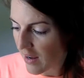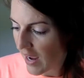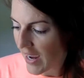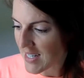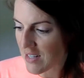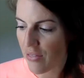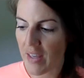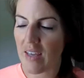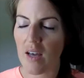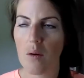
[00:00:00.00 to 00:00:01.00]
I had to
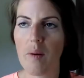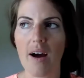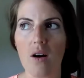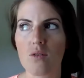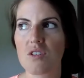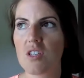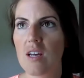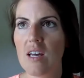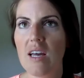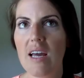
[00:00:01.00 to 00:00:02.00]
think about
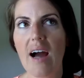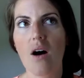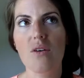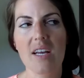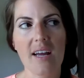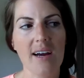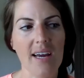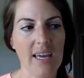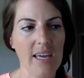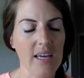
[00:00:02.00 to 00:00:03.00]
how can
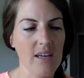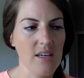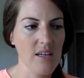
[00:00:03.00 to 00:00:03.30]
I